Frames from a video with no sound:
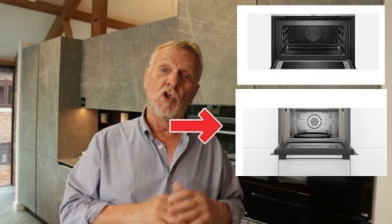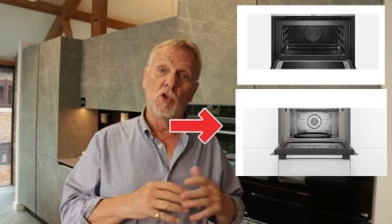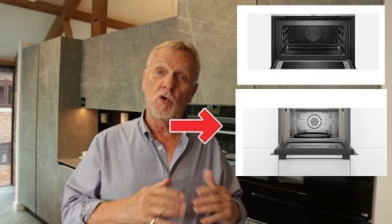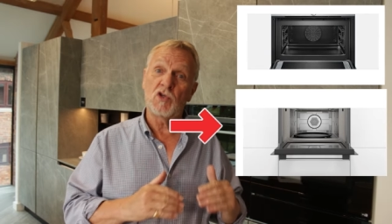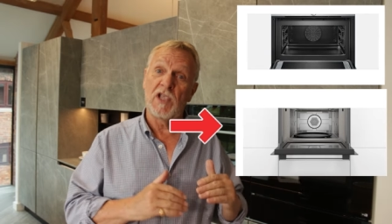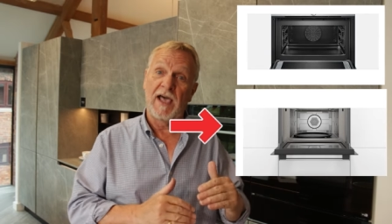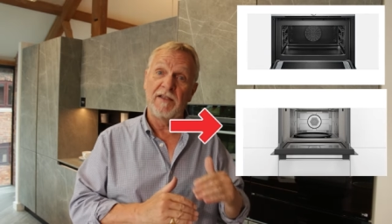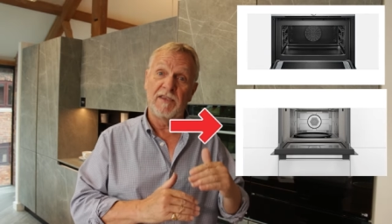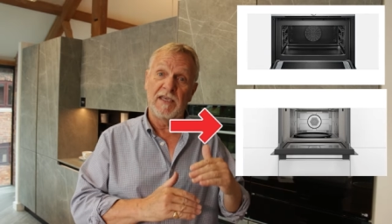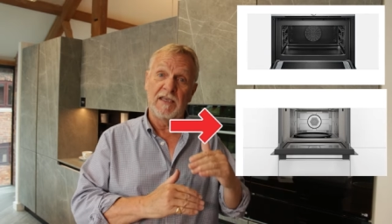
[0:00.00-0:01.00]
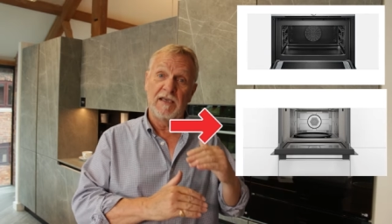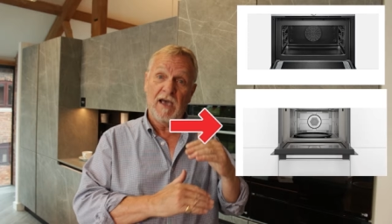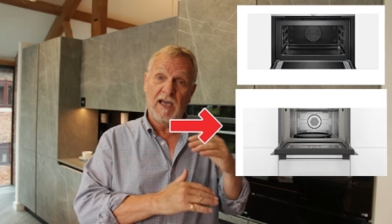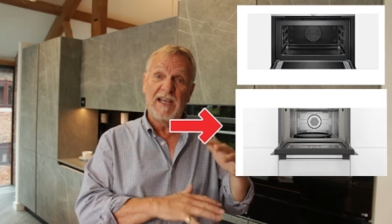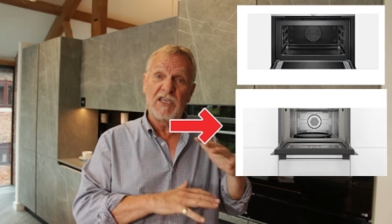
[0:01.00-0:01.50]
looks like the
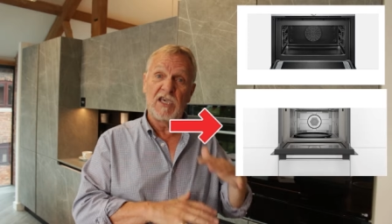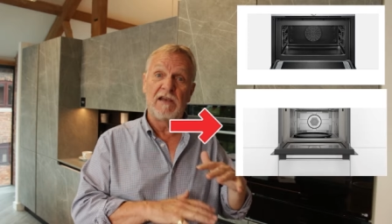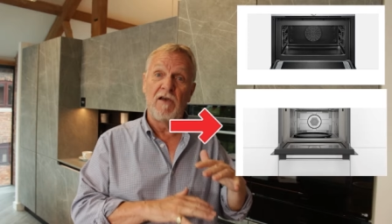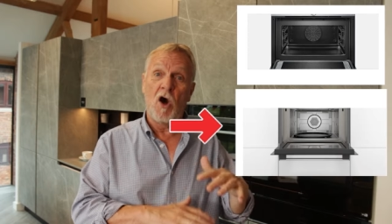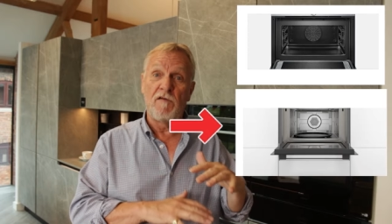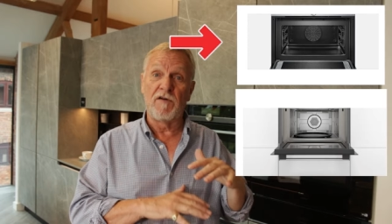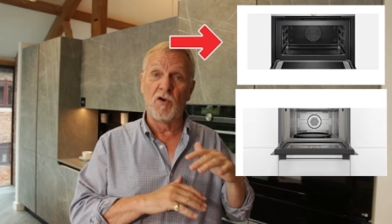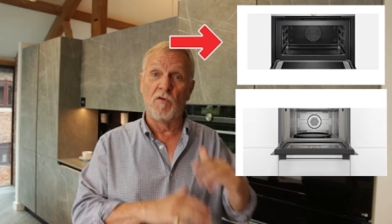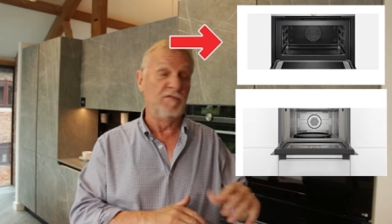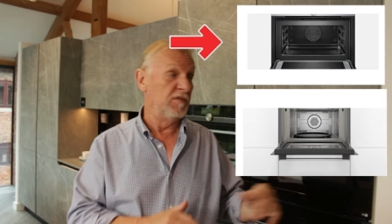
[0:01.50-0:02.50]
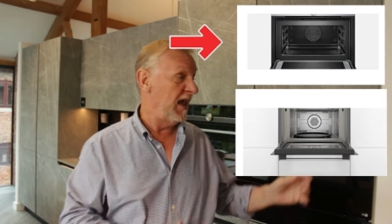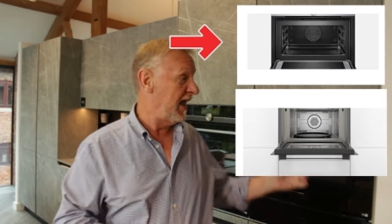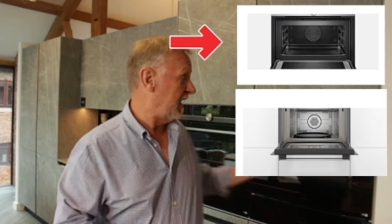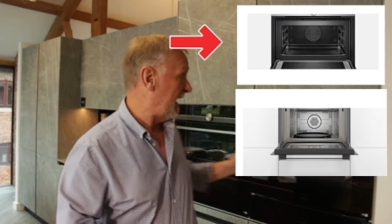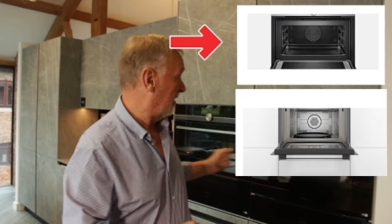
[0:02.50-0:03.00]
an interior of an oven
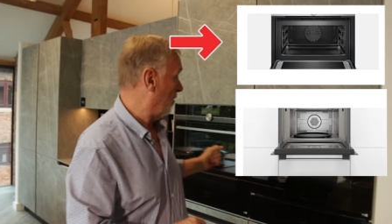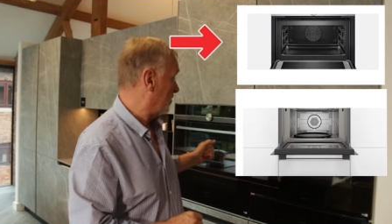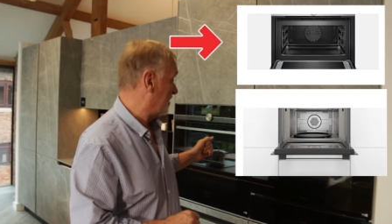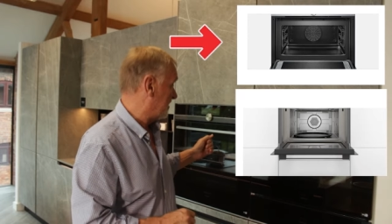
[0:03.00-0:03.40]
it, it looks